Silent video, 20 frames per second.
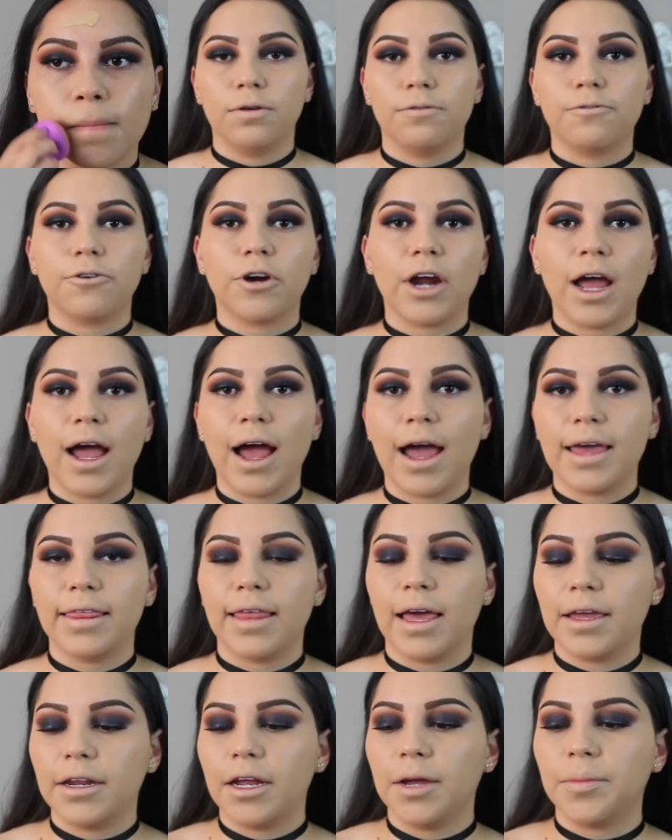For a
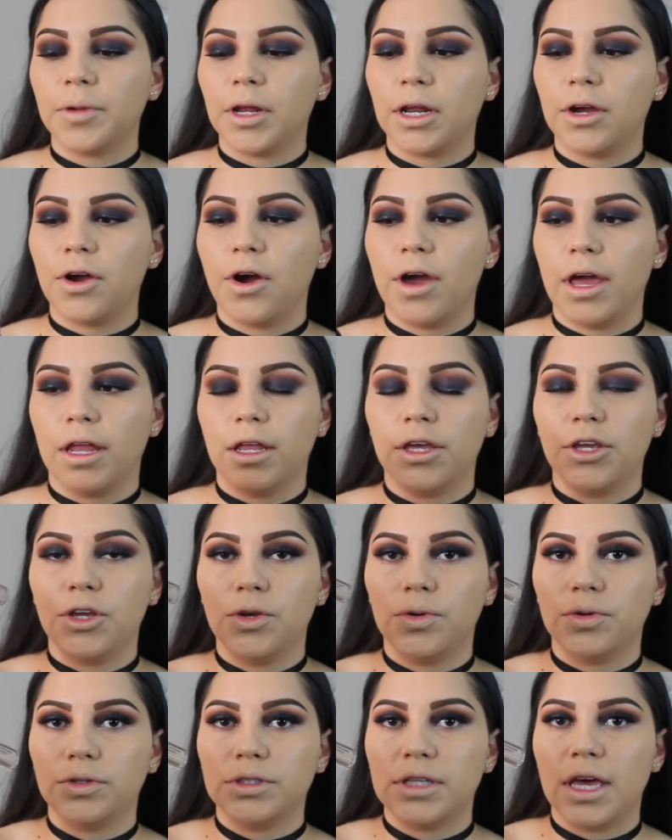highlighter, I'm going to go ahead and
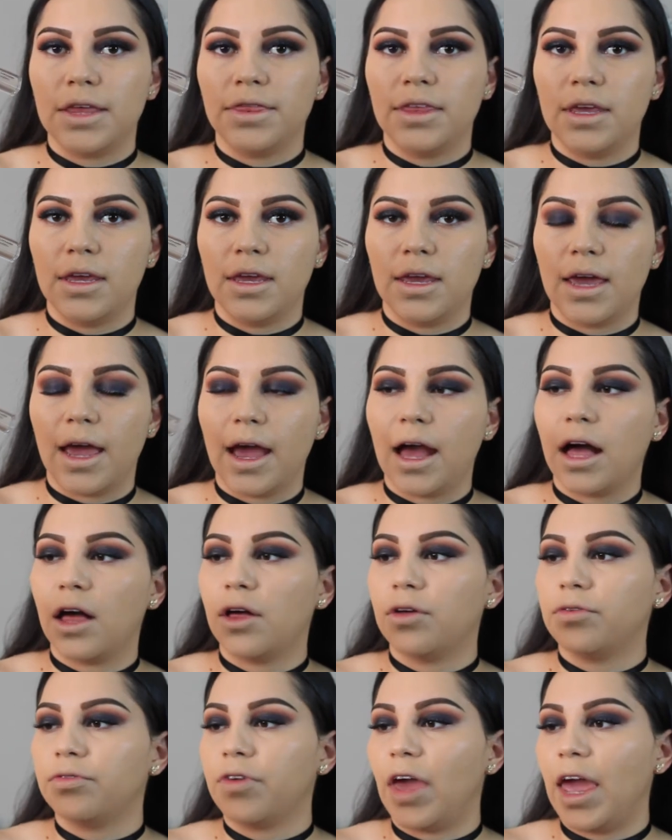use the
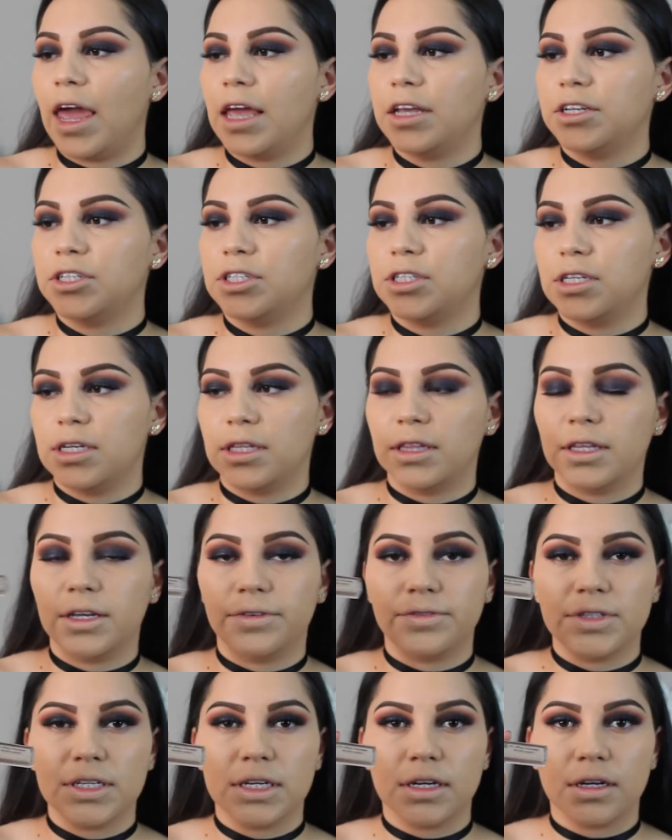e.l.f. HD
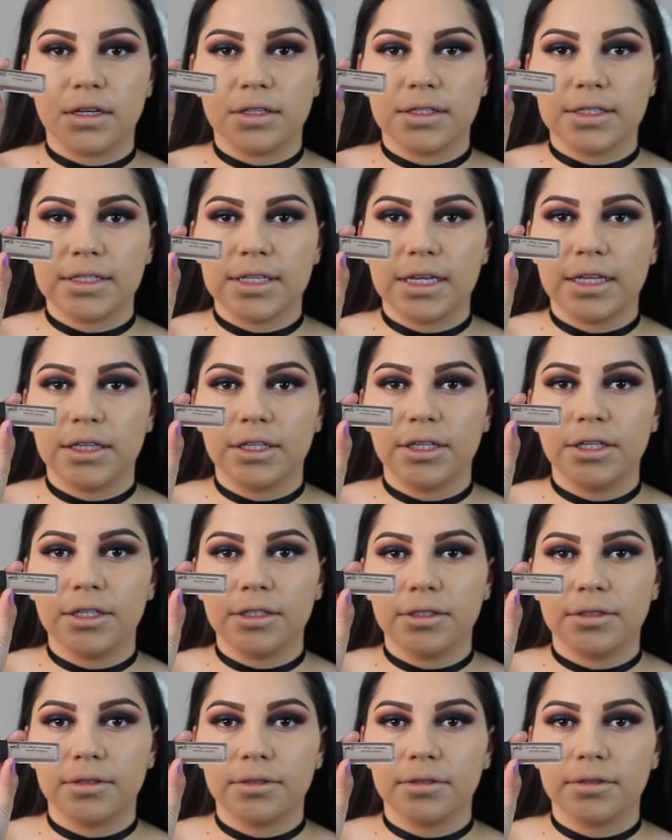Lifting Concealer.